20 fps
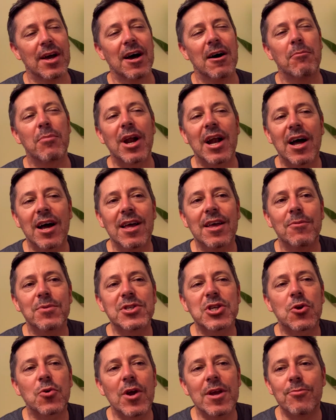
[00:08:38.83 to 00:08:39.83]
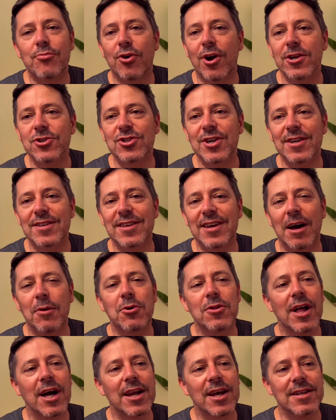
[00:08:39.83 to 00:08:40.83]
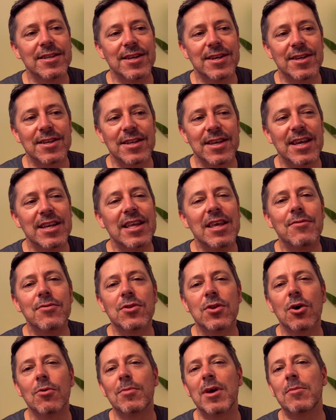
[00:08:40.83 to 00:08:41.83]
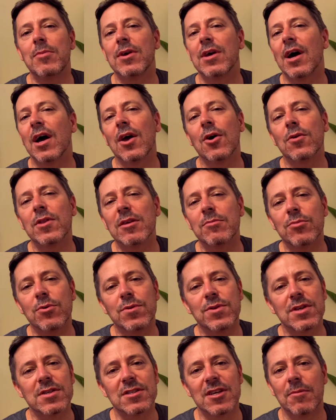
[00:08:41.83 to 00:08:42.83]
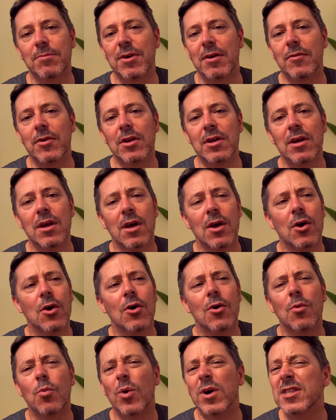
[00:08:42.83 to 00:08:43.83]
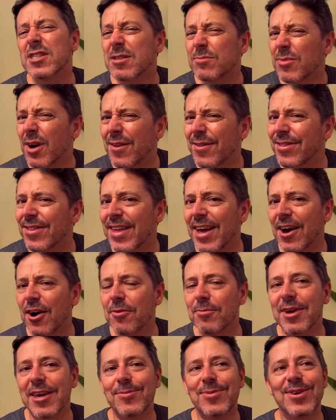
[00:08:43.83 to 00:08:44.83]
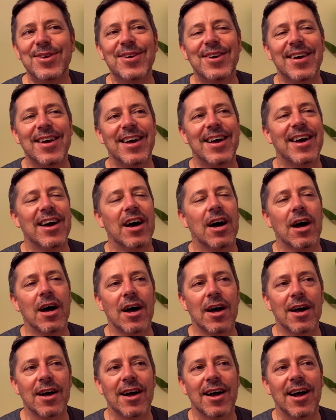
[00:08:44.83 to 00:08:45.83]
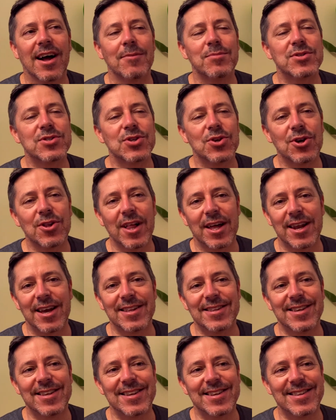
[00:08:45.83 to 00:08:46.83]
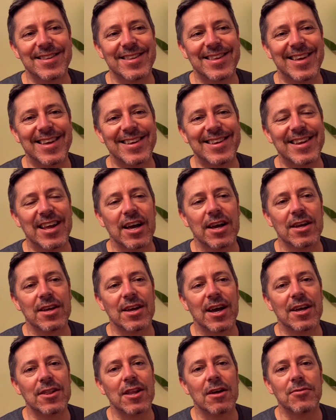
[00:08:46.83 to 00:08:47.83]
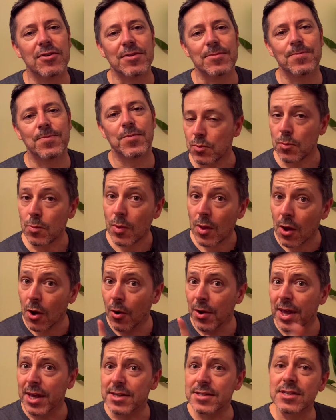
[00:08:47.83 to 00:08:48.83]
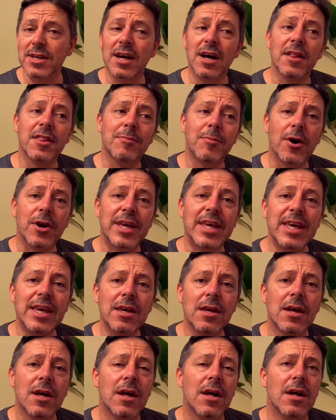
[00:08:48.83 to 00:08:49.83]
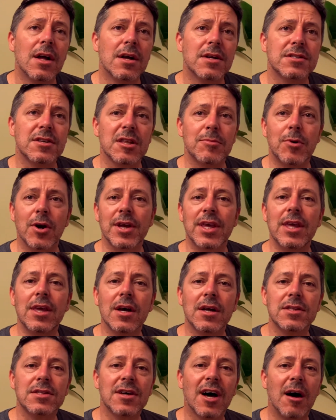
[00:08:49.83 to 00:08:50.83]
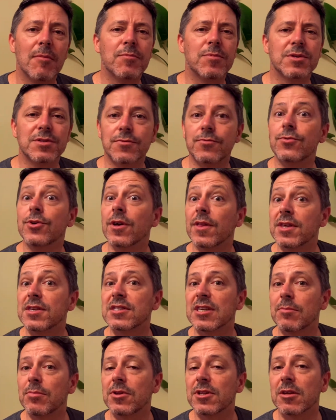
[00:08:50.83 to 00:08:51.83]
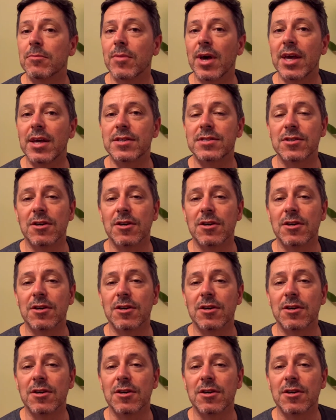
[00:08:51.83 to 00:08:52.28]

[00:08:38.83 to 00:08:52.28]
But it was a great project. I'm glad I did it. And even though maybe I only boot this up every once a month now, maybe, I'm still glad I did it, and I love it. Oh yes, the marquee. So the marquee on top was really simple to make. So